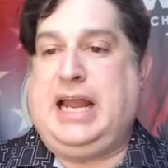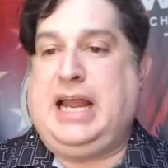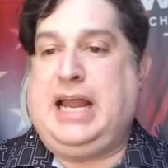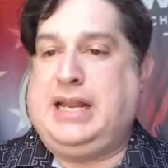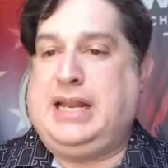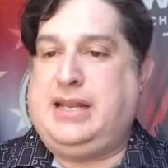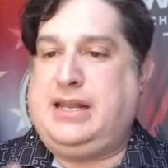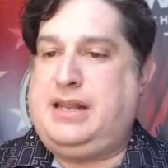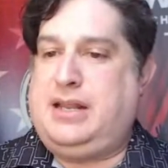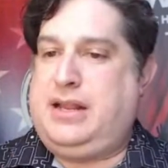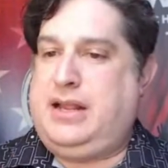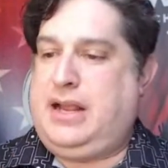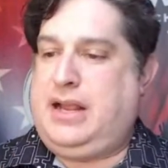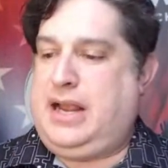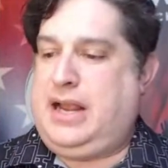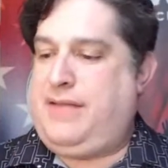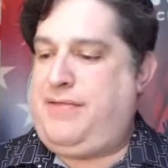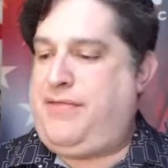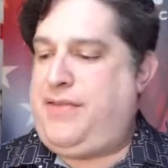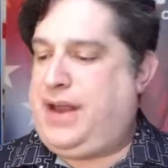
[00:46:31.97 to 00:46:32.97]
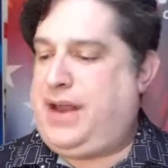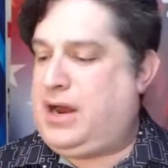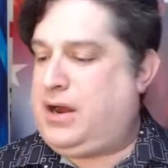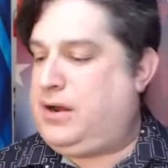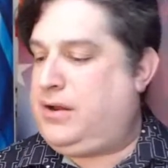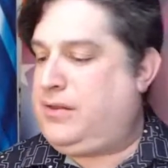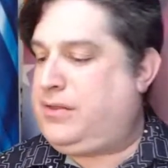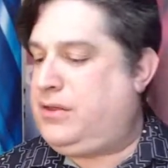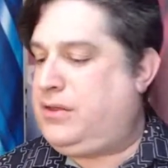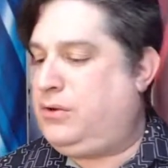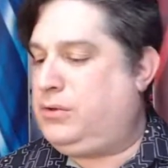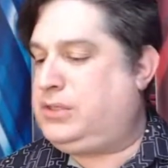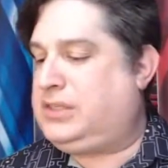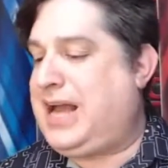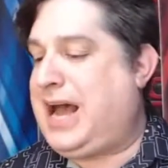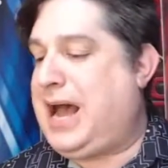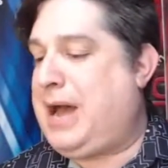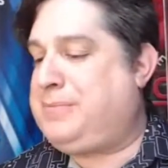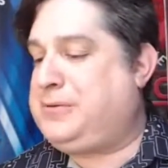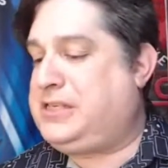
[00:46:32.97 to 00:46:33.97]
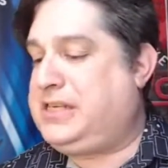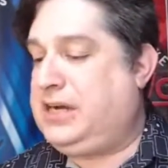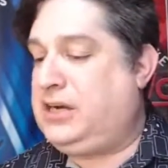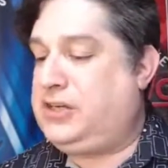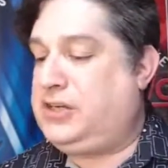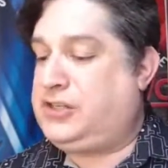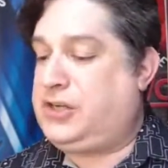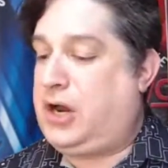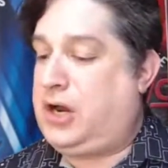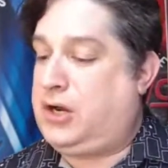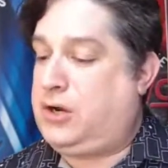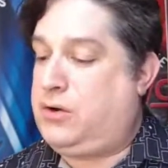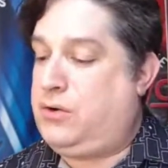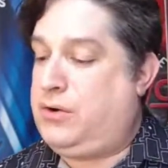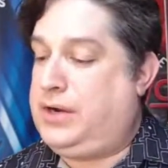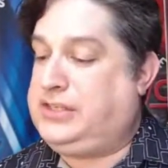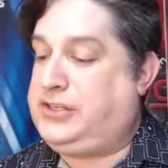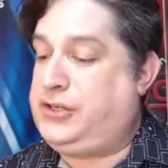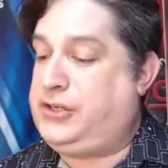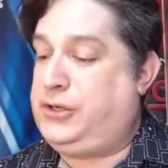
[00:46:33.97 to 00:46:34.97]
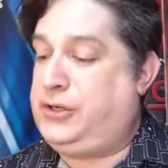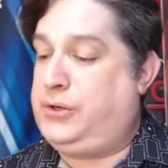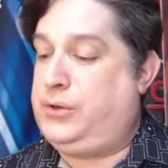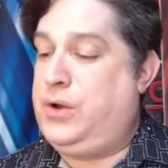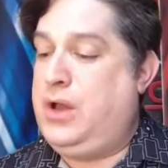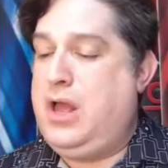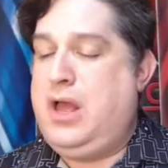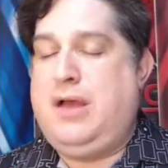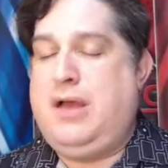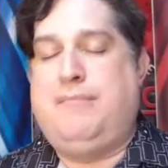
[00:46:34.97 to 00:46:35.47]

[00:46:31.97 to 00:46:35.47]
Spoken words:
in in there, those top singers are going to